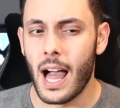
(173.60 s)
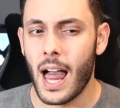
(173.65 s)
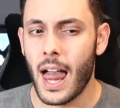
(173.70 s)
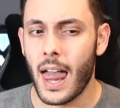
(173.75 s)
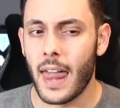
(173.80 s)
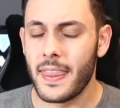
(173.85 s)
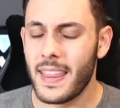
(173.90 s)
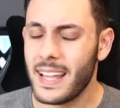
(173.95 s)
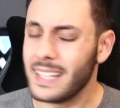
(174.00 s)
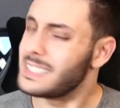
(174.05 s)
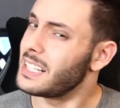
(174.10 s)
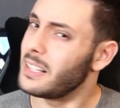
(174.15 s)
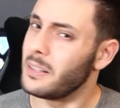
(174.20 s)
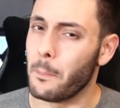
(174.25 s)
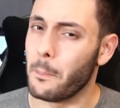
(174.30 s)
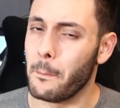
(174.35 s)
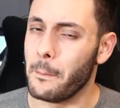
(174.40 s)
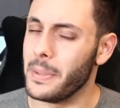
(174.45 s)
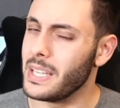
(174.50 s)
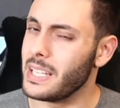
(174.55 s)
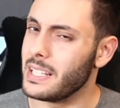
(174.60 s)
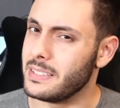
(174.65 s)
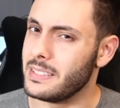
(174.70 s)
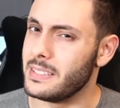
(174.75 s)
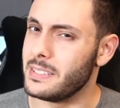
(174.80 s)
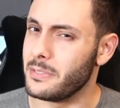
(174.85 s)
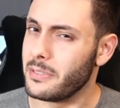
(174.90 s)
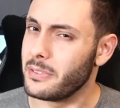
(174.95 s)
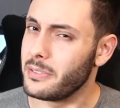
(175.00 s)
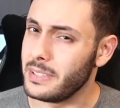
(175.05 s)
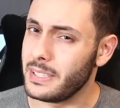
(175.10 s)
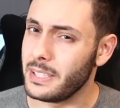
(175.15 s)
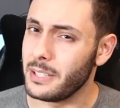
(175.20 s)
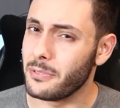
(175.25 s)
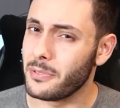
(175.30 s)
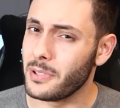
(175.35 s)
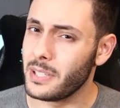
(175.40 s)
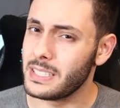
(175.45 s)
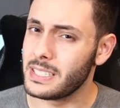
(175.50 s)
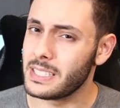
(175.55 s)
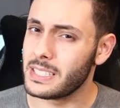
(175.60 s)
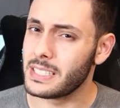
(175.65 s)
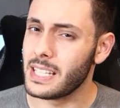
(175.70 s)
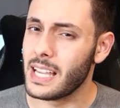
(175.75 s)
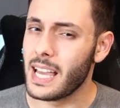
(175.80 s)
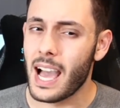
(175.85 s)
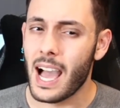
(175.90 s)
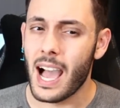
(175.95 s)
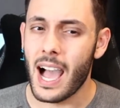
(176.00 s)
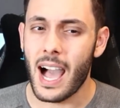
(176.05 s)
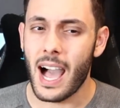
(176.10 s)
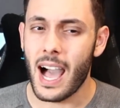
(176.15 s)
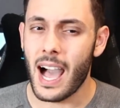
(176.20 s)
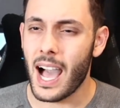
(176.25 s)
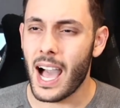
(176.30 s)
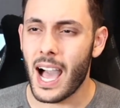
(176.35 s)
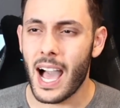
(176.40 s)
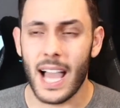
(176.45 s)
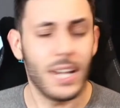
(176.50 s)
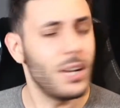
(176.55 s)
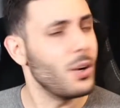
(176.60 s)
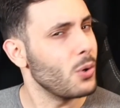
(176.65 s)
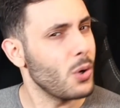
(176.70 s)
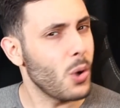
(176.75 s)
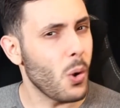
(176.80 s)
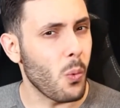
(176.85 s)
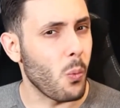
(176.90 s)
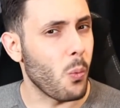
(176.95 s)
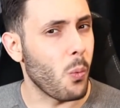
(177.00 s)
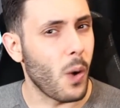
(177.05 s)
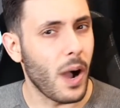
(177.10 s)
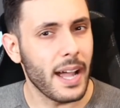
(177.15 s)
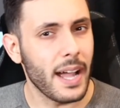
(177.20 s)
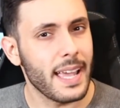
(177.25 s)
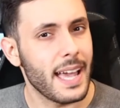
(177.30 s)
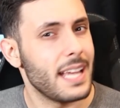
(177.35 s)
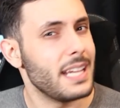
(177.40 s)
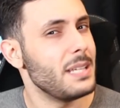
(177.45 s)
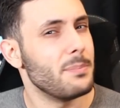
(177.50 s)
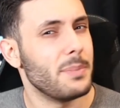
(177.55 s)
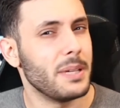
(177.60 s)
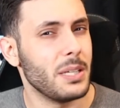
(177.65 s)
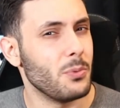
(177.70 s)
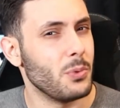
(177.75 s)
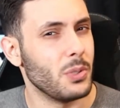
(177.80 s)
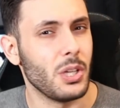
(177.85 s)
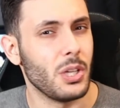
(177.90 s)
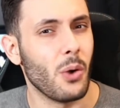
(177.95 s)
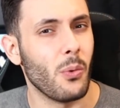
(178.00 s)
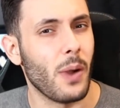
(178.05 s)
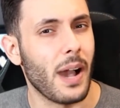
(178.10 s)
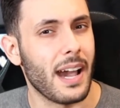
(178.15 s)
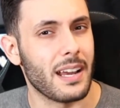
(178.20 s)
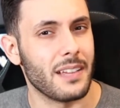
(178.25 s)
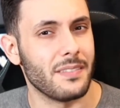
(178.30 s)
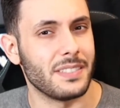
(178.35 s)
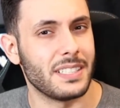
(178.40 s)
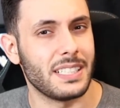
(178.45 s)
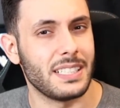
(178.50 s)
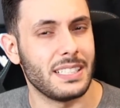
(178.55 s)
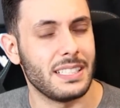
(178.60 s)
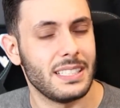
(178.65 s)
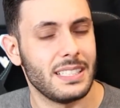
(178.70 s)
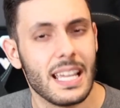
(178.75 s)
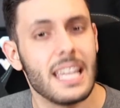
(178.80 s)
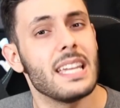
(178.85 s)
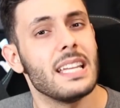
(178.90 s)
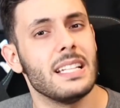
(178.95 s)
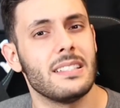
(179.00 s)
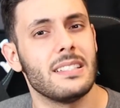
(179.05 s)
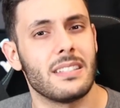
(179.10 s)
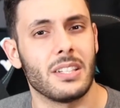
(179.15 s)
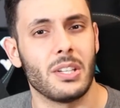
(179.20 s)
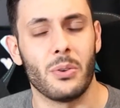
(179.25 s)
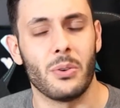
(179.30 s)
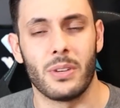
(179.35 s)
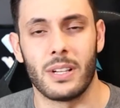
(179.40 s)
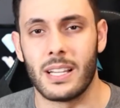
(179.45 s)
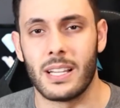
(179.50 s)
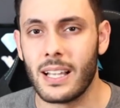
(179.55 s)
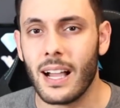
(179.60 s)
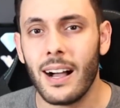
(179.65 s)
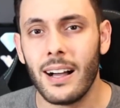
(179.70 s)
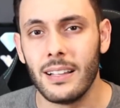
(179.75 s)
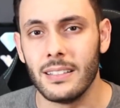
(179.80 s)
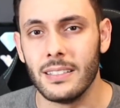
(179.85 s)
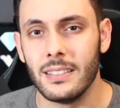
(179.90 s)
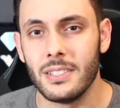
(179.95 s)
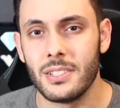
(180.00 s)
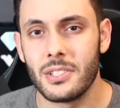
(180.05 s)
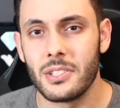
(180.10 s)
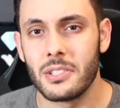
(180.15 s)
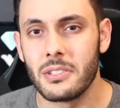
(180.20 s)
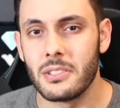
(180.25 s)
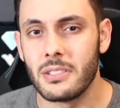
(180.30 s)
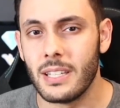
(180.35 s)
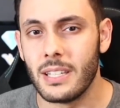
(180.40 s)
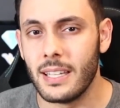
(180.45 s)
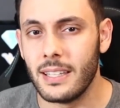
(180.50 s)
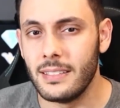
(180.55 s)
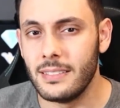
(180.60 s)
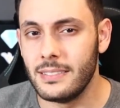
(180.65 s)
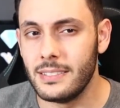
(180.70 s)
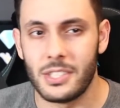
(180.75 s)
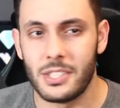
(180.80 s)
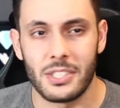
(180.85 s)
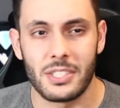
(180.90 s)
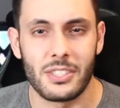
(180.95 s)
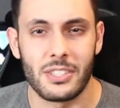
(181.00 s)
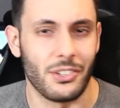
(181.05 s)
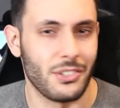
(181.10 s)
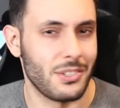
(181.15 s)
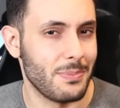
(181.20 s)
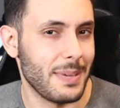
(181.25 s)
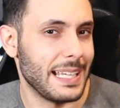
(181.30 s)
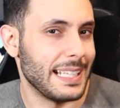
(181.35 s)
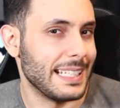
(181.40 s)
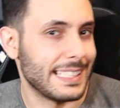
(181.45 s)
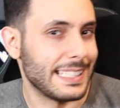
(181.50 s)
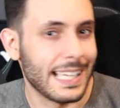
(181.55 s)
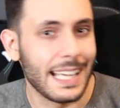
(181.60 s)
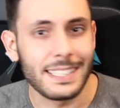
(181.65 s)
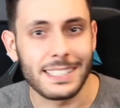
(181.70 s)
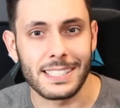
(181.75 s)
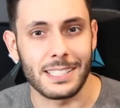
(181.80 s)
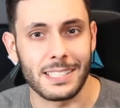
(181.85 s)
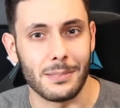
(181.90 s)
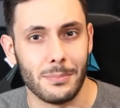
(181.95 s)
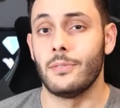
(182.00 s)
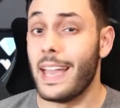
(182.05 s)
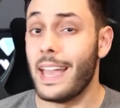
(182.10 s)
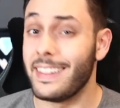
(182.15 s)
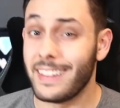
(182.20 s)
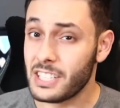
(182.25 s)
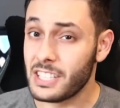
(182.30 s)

that's a big difference. I don't know why anybody would go out of state to go to college. It just doesn't make sense to me. And let's